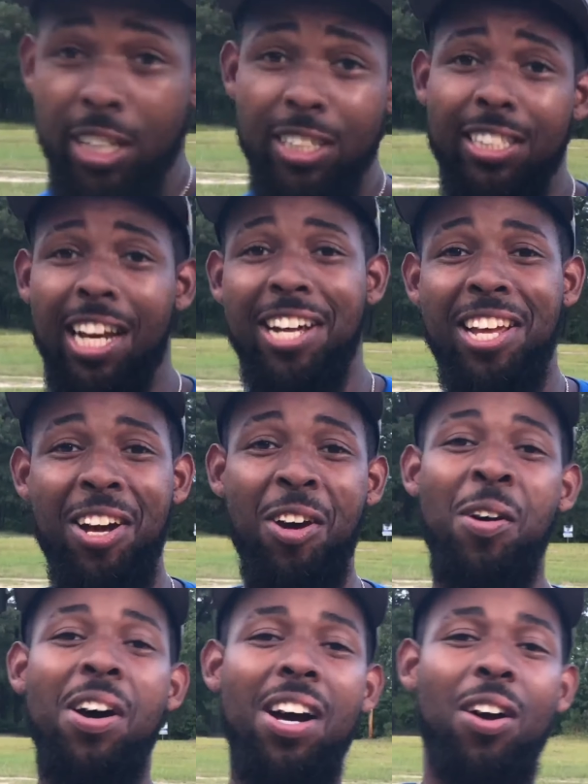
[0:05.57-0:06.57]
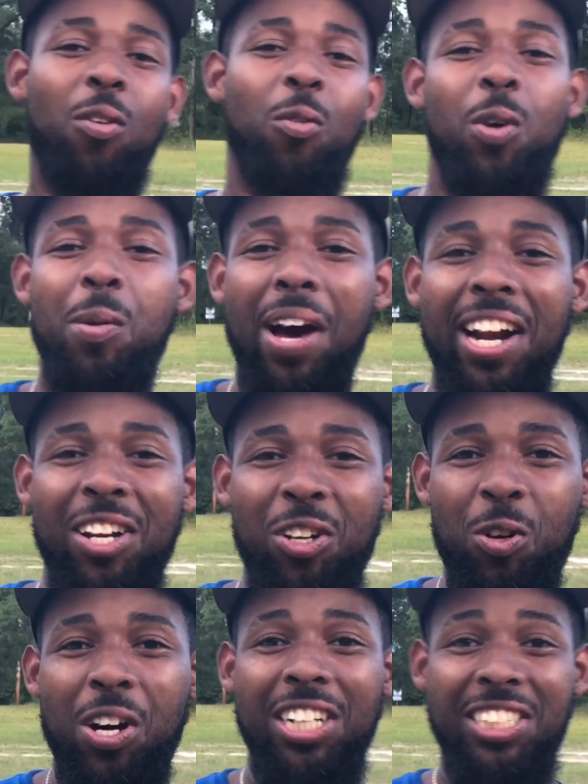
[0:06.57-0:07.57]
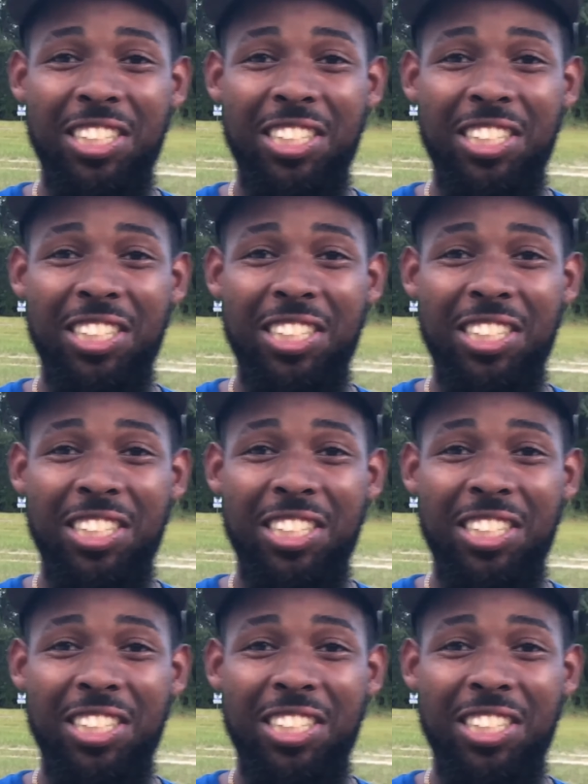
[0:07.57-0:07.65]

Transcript: this out, y'all. We about to do us